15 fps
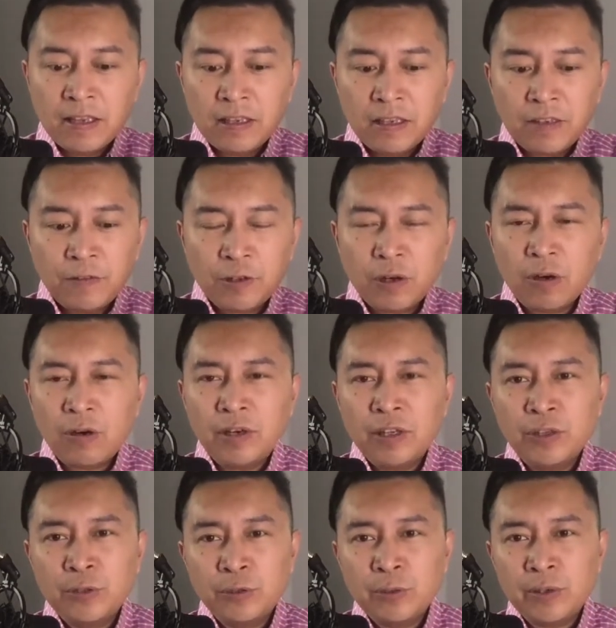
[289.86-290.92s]
If you're
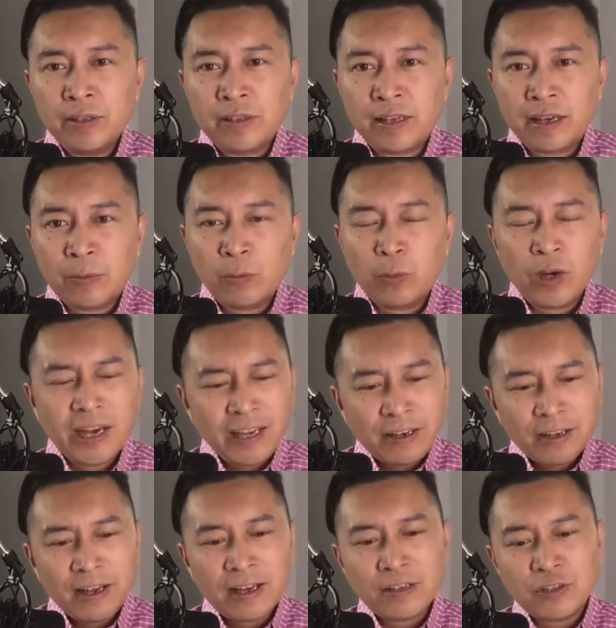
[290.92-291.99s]
already doing that, why
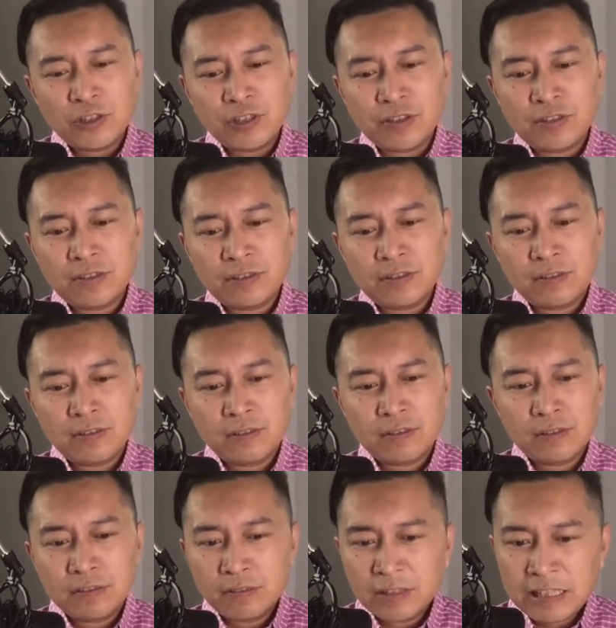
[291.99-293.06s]
not just
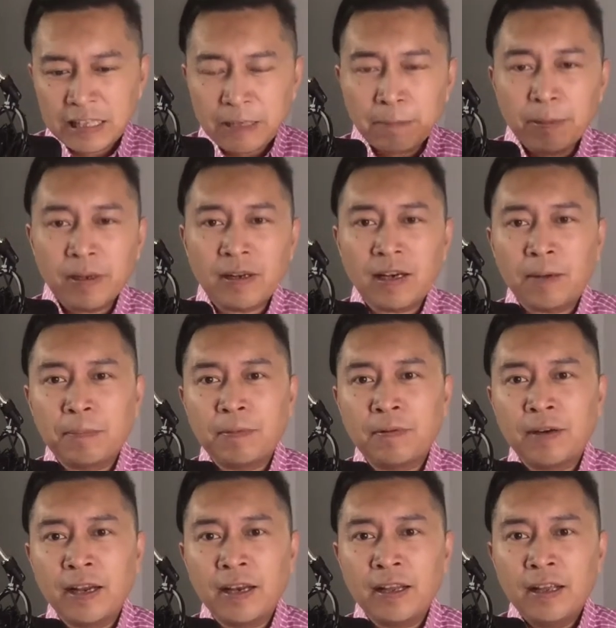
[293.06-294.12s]
keep it up,
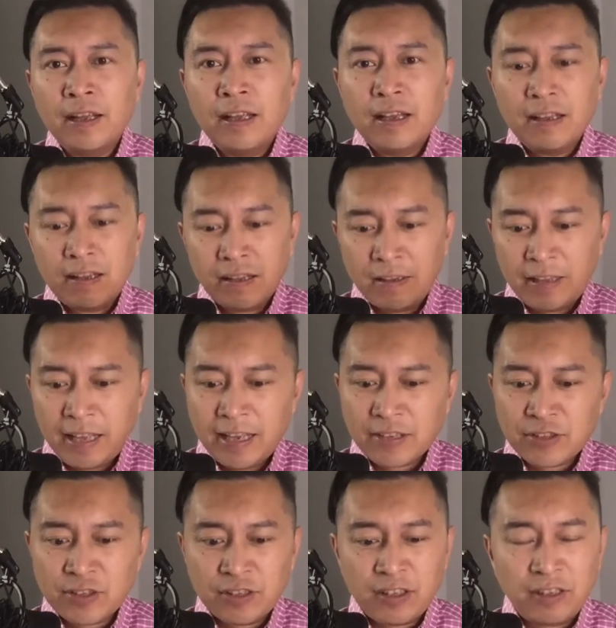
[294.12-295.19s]
right? And
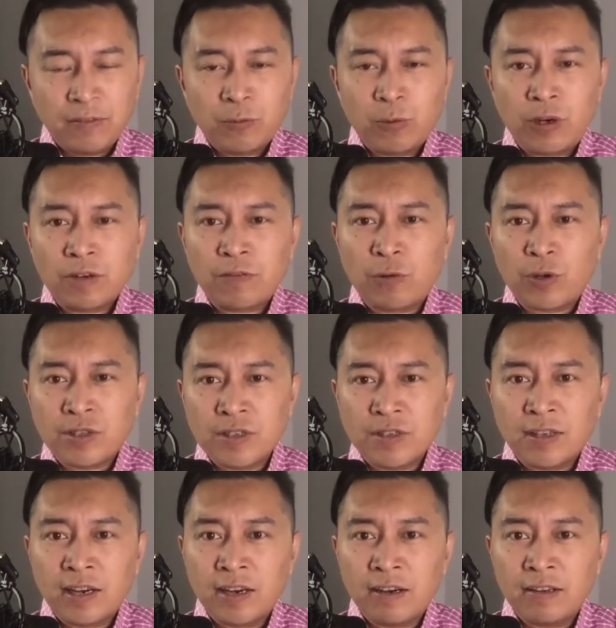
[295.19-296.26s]
exit the workforce
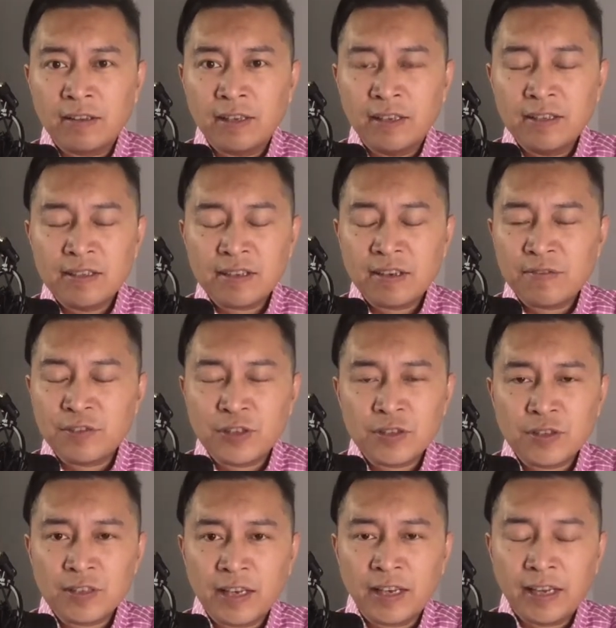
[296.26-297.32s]
entirely instead of
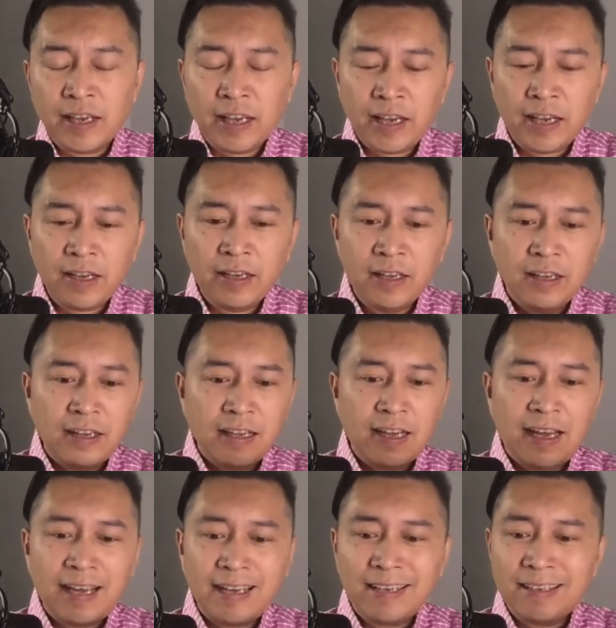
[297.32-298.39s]
just saying, hey,
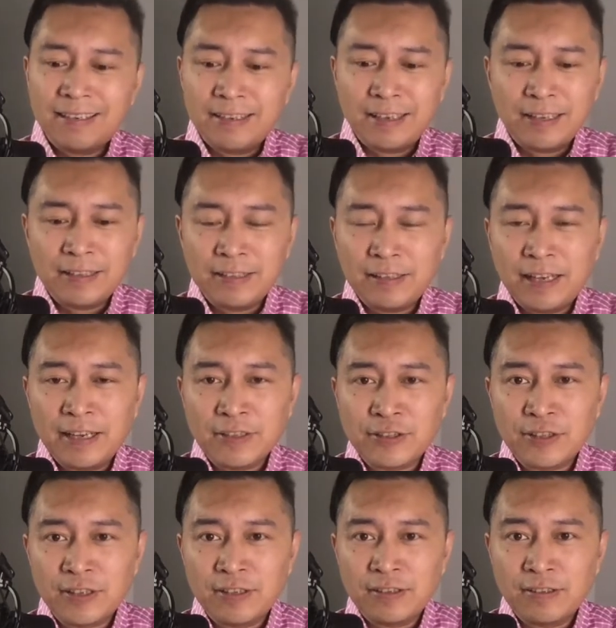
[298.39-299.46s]
I can
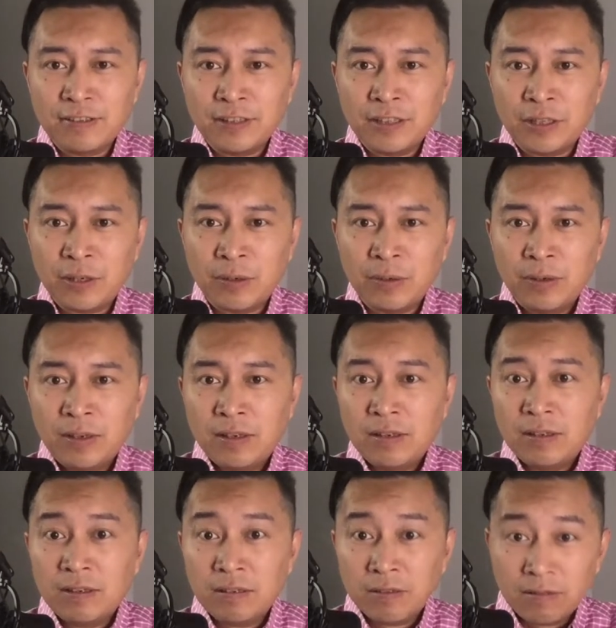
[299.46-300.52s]
exit, you know,
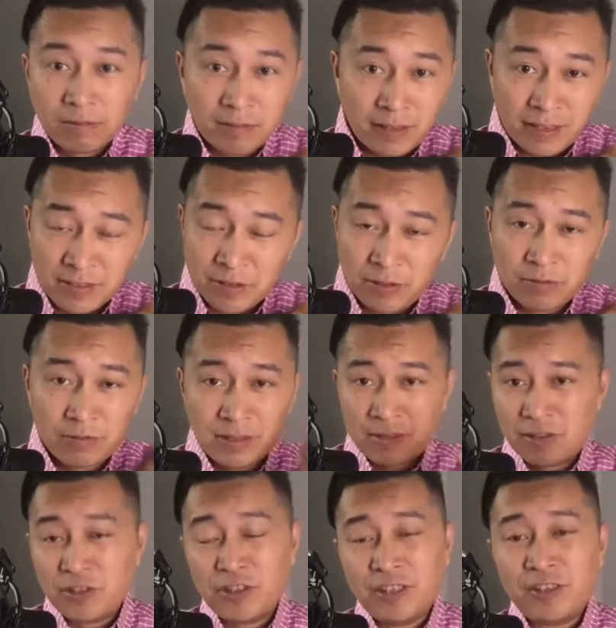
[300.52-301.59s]

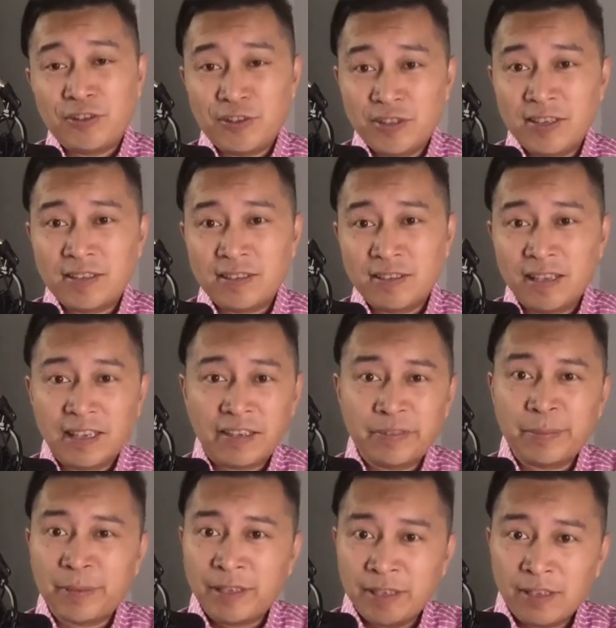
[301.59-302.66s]
as a senior citizen like
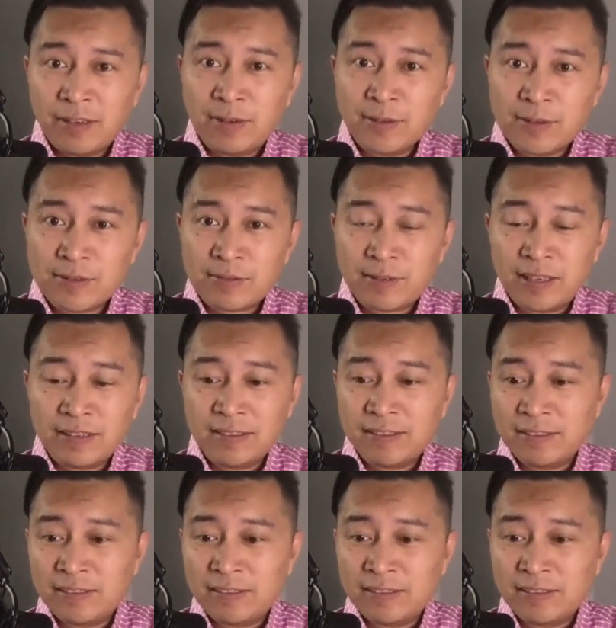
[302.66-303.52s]
everybody else, right?